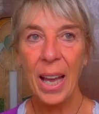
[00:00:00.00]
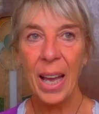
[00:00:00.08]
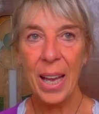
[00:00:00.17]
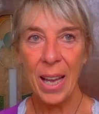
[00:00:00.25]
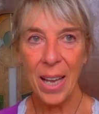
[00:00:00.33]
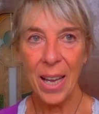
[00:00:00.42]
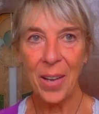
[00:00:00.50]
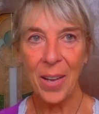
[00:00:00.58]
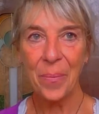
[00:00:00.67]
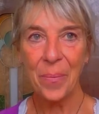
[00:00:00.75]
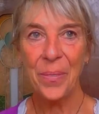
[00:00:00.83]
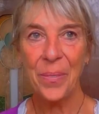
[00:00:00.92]

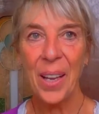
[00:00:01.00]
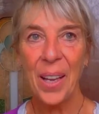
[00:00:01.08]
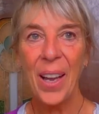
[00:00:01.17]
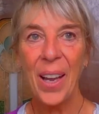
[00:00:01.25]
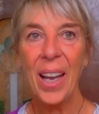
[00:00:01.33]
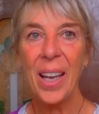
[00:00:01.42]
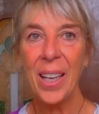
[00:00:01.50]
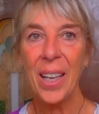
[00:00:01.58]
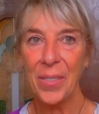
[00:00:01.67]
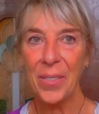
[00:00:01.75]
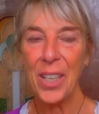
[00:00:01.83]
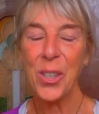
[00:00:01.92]
Aha.
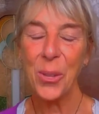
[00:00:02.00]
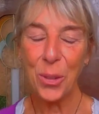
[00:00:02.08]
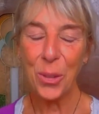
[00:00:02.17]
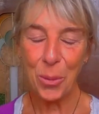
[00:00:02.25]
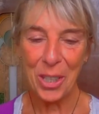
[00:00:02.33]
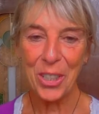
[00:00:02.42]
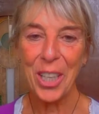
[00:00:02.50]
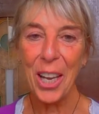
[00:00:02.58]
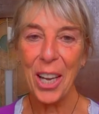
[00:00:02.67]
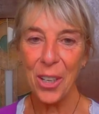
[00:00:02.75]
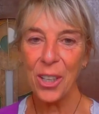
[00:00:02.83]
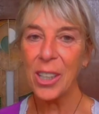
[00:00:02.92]
Ah, that's a good question.
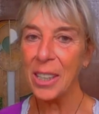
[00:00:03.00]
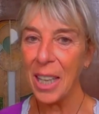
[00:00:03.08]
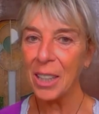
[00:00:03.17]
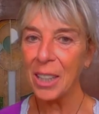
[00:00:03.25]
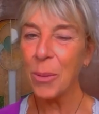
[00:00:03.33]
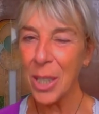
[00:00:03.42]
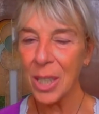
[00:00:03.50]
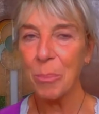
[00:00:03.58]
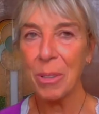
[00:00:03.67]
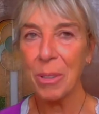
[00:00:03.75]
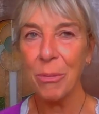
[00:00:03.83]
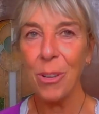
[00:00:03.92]
I heard that
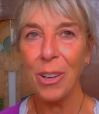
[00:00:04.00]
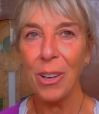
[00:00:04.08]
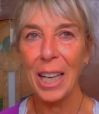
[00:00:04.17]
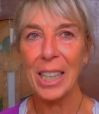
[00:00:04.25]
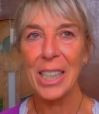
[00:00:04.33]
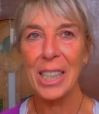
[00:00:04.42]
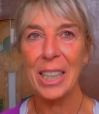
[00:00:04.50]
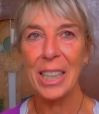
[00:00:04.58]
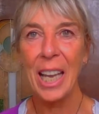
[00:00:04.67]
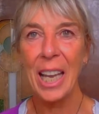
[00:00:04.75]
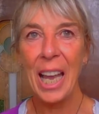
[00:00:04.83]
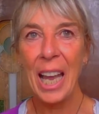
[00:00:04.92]
question before,
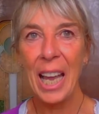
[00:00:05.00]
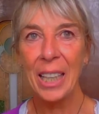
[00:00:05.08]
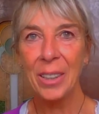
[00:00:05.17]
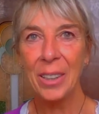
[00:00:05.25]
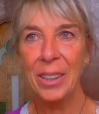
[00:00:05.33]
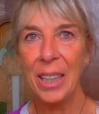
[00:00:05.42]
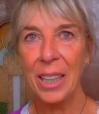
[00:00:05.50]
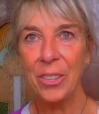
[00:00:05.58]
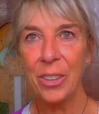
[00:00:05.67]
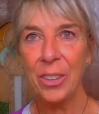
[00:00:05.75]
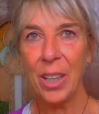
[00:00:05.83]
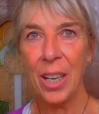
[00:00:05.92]
actually,
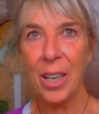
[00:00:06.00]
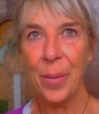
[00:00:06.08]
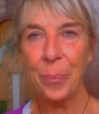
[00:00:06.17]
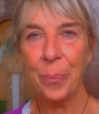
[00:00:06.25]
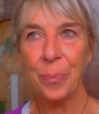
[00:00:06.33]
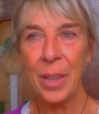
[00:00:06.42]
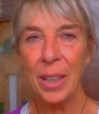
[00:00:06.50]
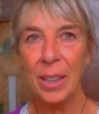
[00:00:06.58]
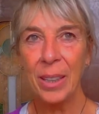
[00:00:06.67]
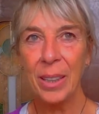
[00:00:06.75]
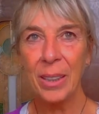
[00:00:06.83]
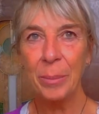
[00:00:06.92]
that
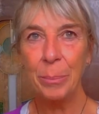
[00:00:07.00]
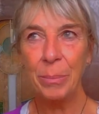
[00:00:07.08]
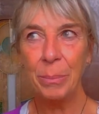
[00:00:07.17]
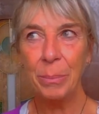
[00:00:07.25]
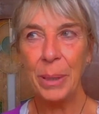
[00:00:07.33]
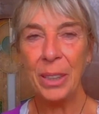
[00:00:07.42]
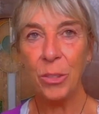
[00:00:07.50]
big